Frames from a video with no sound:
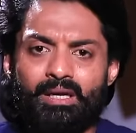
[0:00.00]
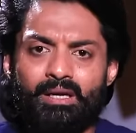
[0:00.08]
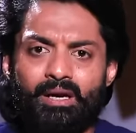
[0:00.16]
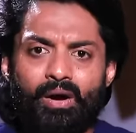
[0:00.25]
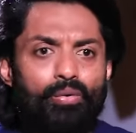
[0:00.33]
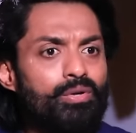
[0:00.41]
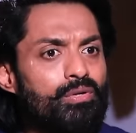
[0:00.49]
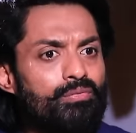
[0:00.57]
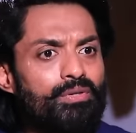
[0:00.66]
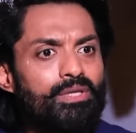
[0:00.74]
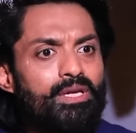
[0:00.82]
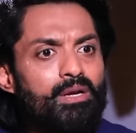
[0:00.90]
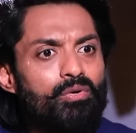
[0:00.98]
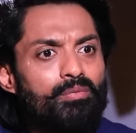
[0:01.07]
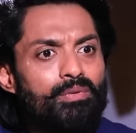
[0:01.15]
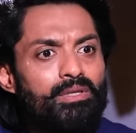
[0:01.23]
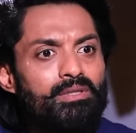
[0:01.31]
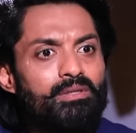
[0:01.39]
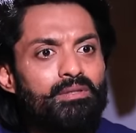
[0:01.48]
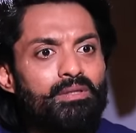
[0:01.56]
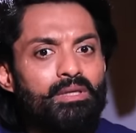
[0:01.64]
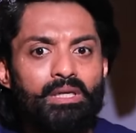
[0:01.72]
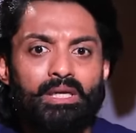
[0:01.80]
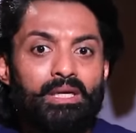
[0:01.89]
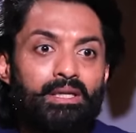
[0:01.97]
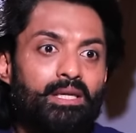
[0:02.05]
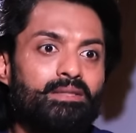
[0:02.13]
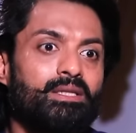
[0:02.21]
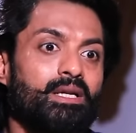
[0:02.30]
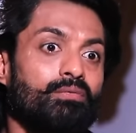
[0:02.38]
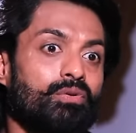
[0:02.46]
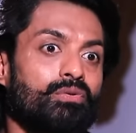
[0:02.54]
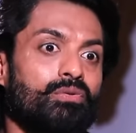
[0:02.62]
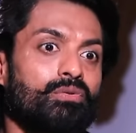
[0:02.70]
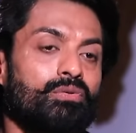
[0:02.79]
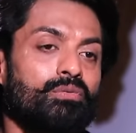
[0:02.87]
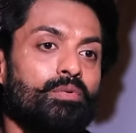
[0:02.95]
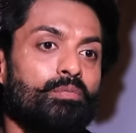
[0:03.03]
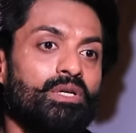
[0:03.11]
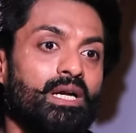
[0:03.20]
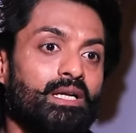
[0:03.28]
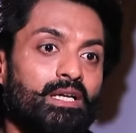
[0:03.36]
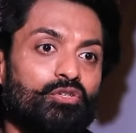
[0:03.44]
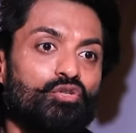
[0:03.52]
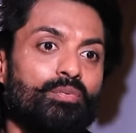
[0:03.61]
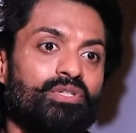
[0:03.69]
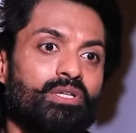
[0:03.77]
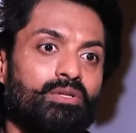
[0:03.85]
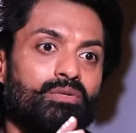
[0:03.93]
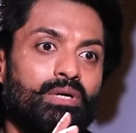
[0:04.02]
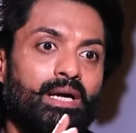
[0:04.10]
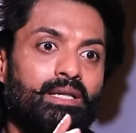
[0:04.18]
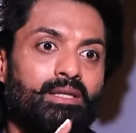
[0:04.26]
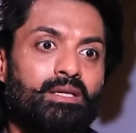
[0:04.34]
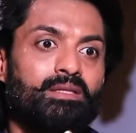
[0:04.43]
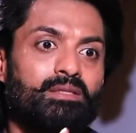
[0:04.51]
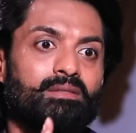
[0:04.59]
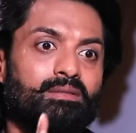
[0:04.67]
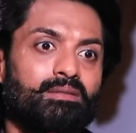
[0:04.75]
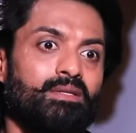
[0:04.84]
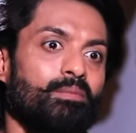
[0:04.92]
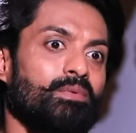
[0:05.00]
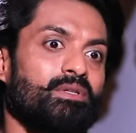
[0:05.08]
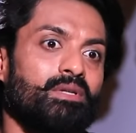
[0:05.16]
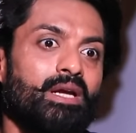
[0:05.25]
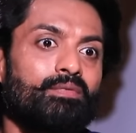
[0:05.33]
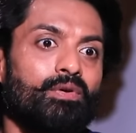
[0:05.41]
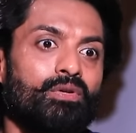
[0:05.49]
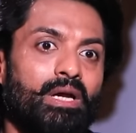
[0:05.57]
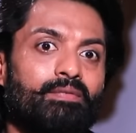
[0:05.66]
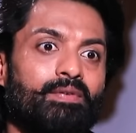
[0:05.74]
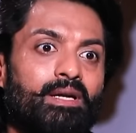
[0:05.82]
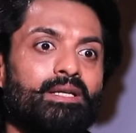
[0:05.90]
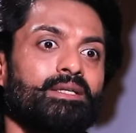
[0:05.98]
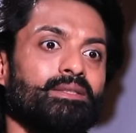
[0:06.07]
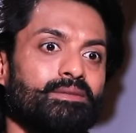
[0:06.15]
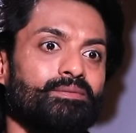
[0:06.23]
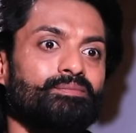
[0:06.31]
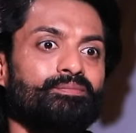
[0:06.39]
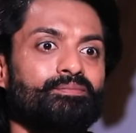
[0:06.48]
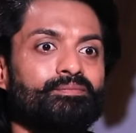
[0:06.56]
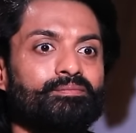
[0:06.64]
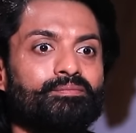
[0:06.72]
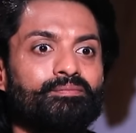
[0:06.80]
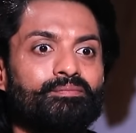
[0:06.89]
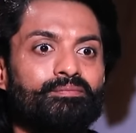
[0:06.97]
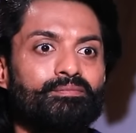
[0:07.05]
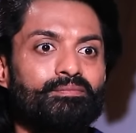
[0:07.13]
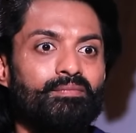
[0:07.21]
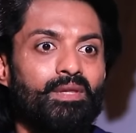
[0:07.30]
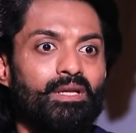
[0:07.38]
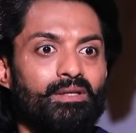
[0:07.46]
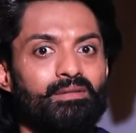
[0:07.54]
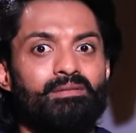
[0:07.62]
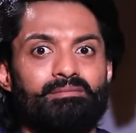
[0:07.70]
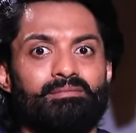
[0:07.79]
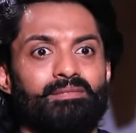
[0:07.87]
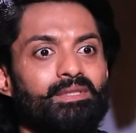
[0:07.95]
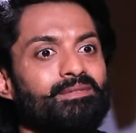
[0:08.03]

How did you even think about me in this? Le sir evaru mimmalu correct ga chupichaledu. I think this script is right for you. I felt it. So yeah.